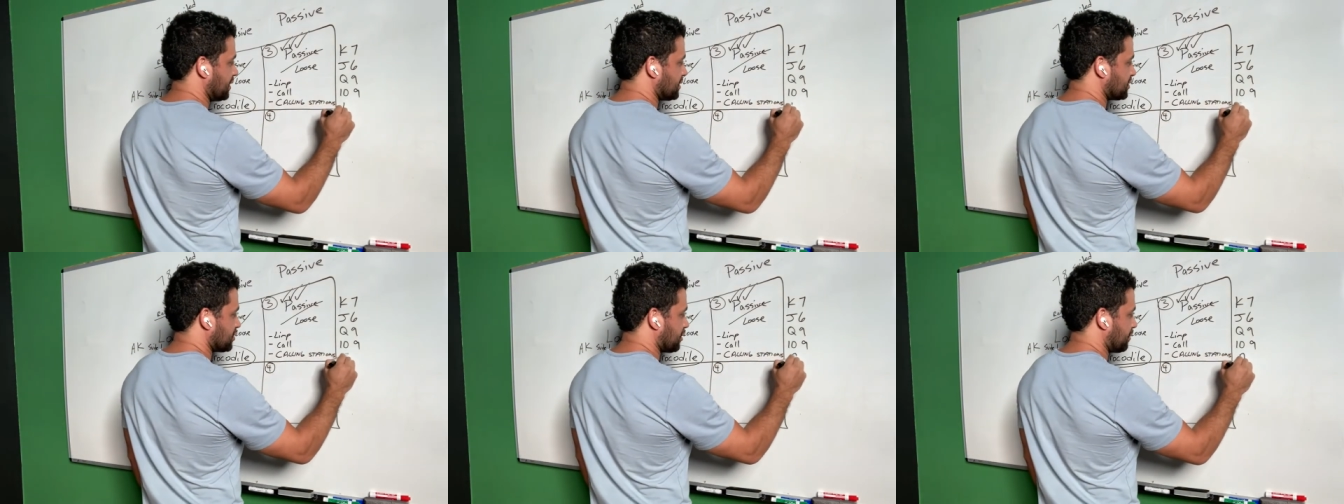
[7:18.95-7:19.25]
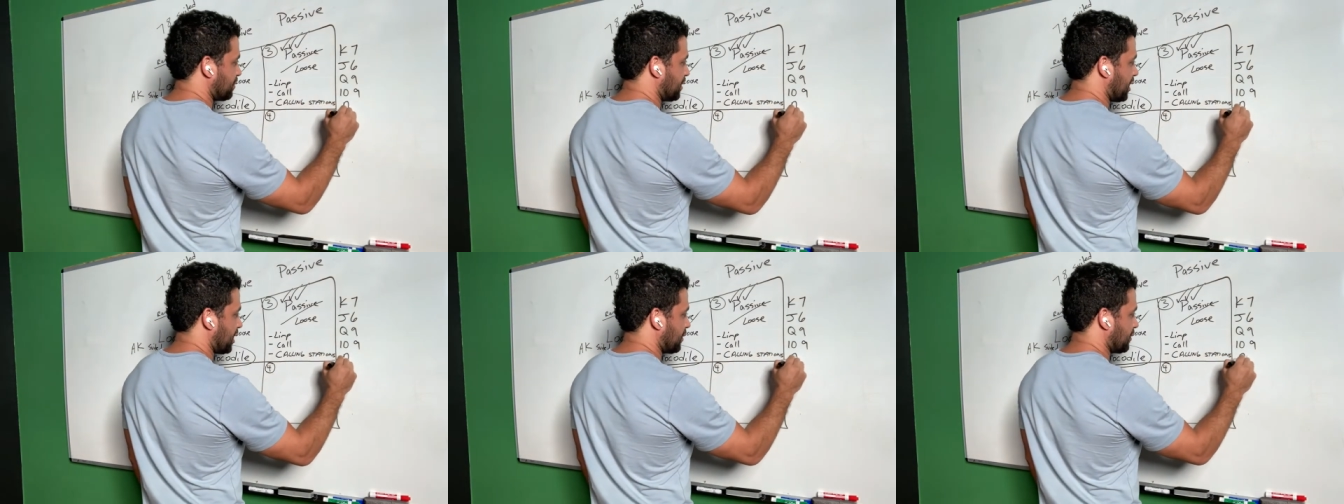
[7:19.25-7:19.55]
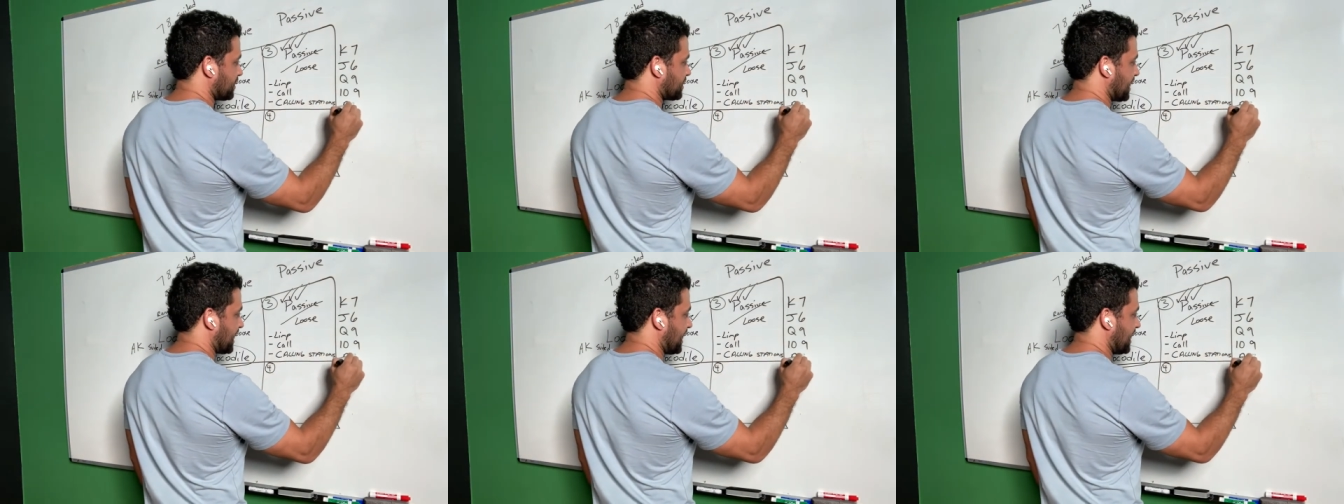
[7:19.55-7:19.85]
to a pot
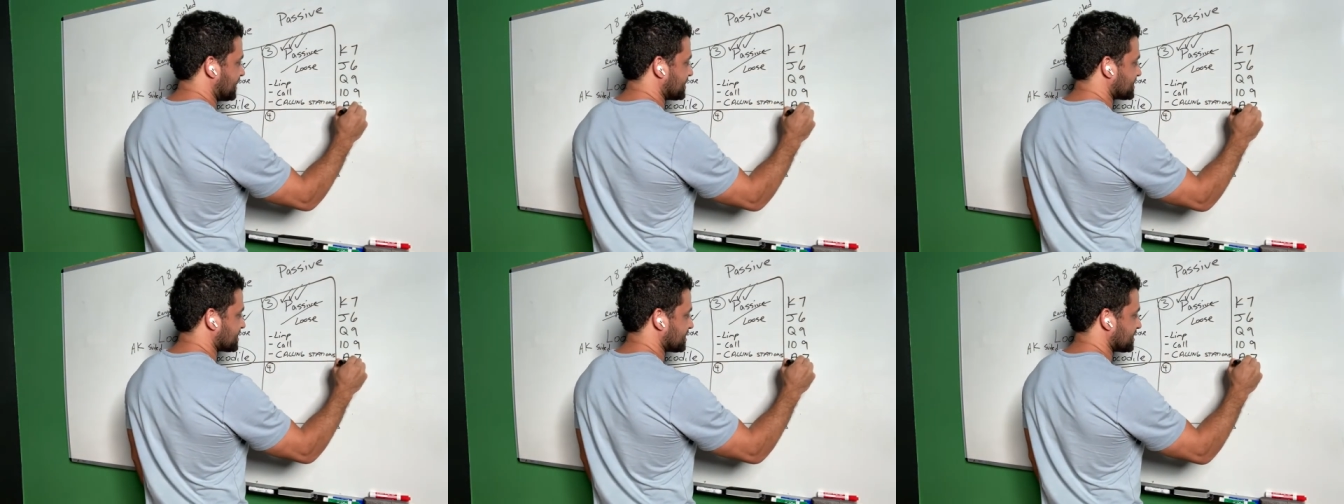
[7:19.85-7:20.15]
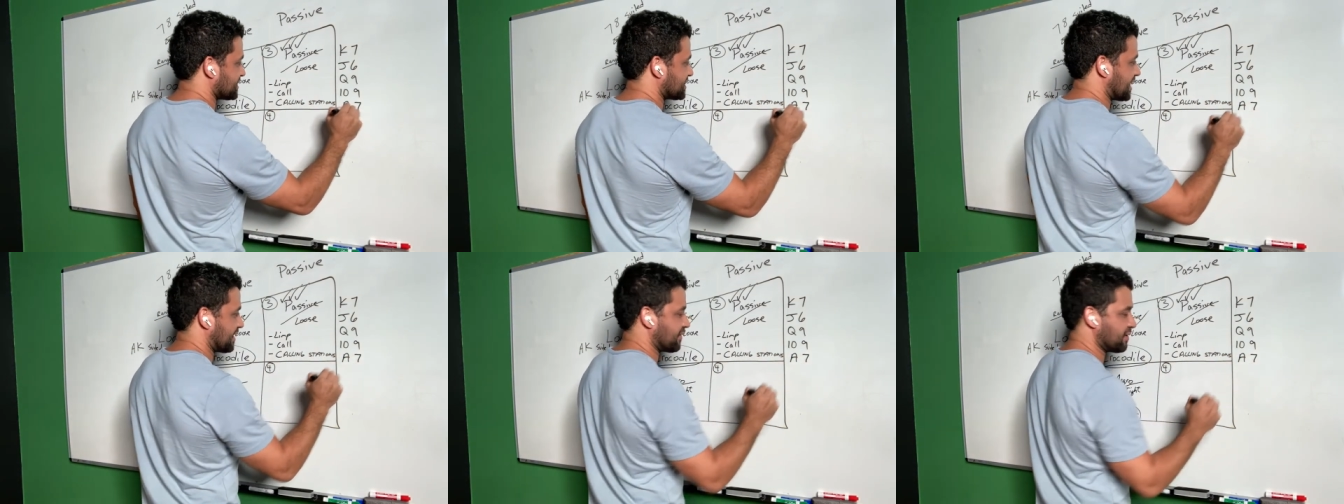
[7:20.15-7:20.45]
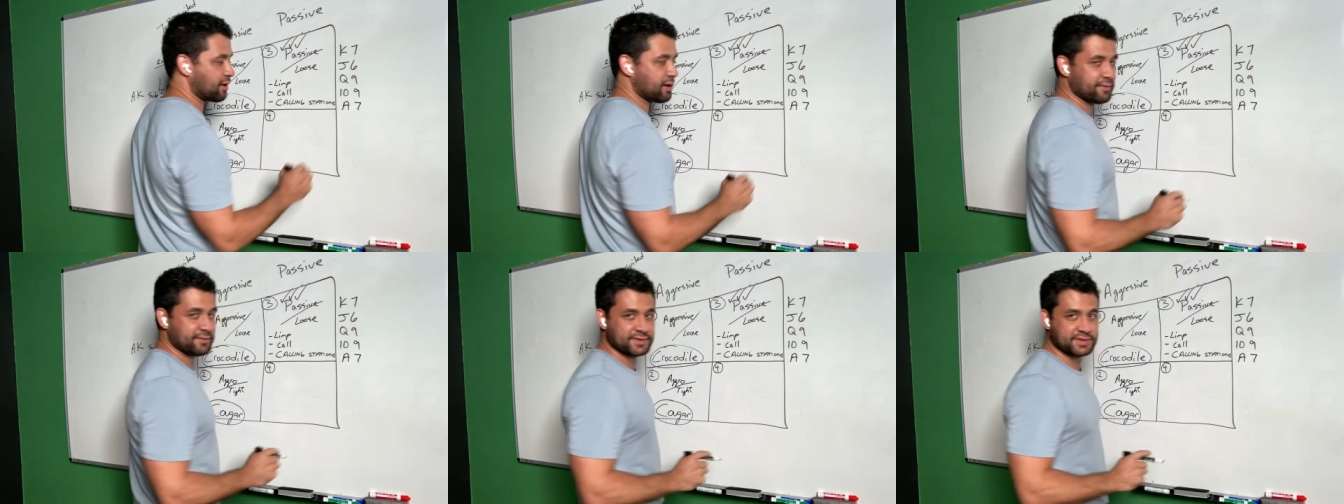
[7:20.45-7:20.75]
with ace
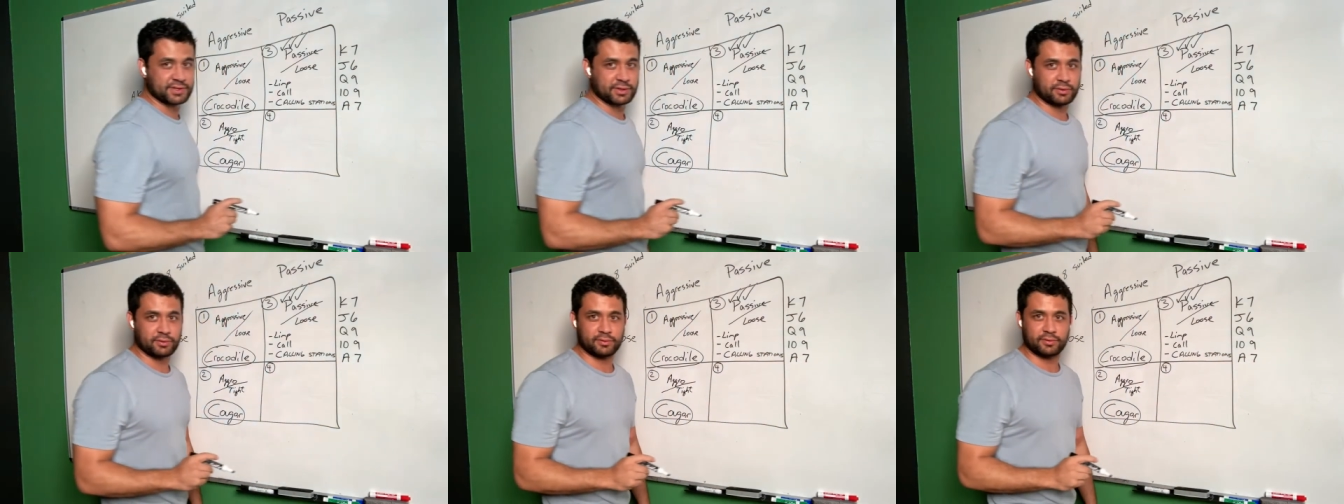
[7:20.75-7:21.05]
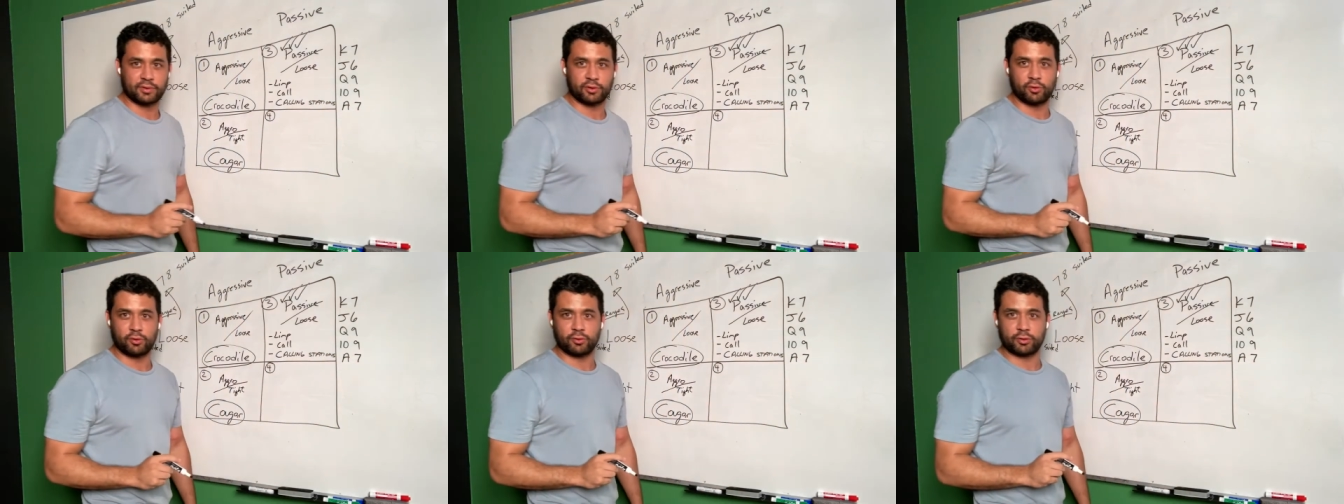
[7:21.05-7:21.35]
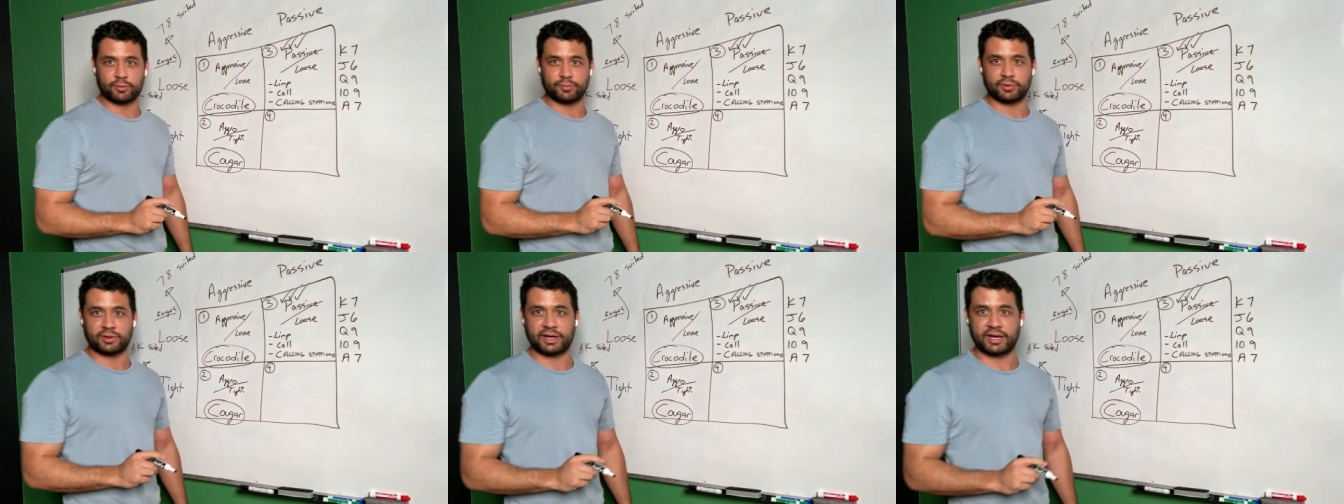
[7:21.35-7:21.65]
seven off suit, a
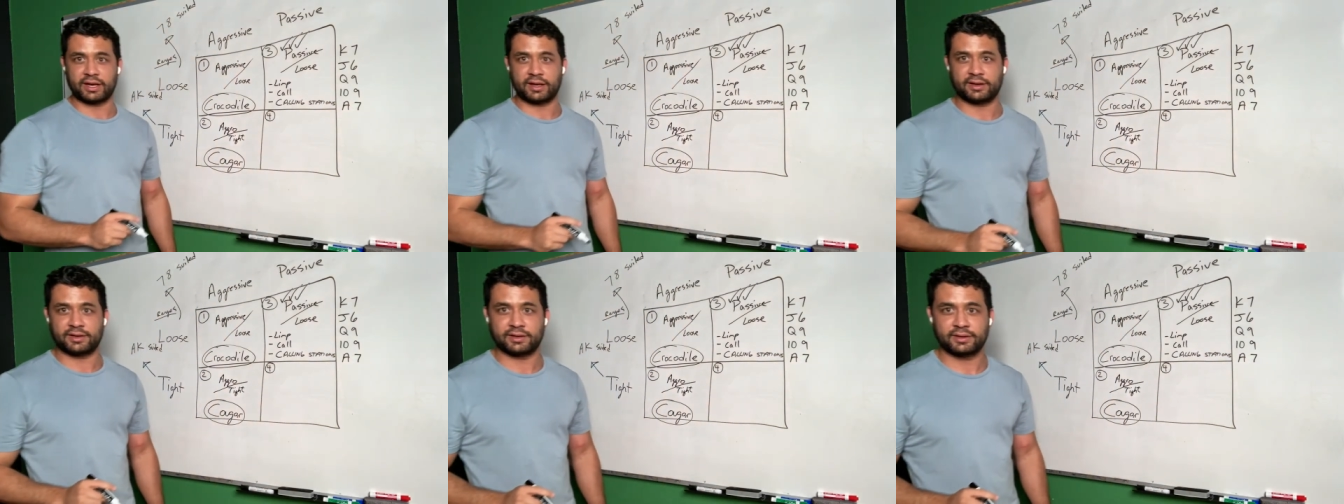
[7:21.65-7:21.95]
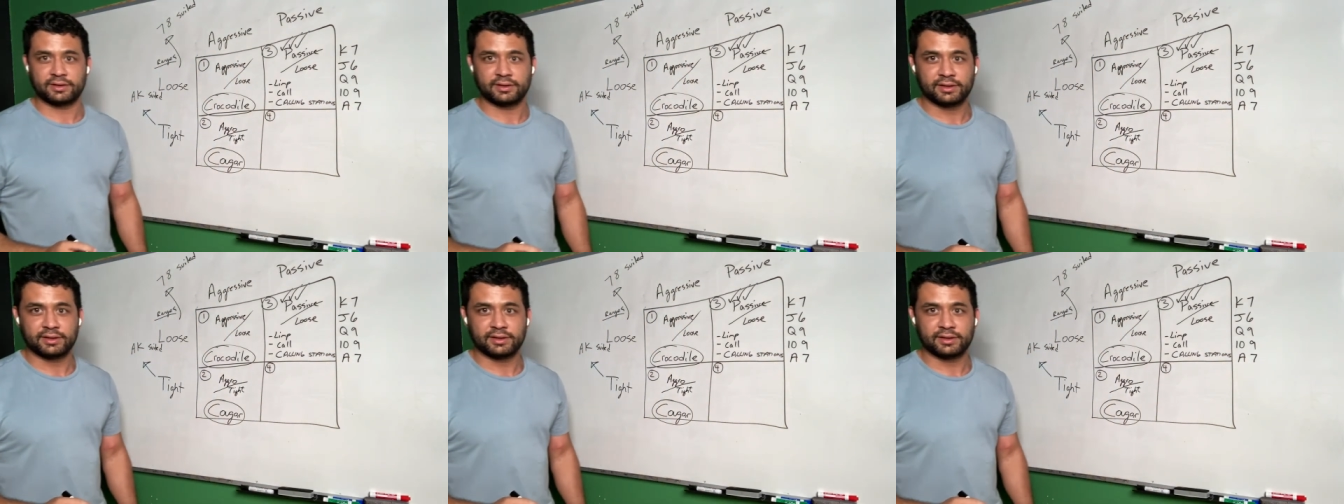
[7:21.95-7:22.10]
horrible hand.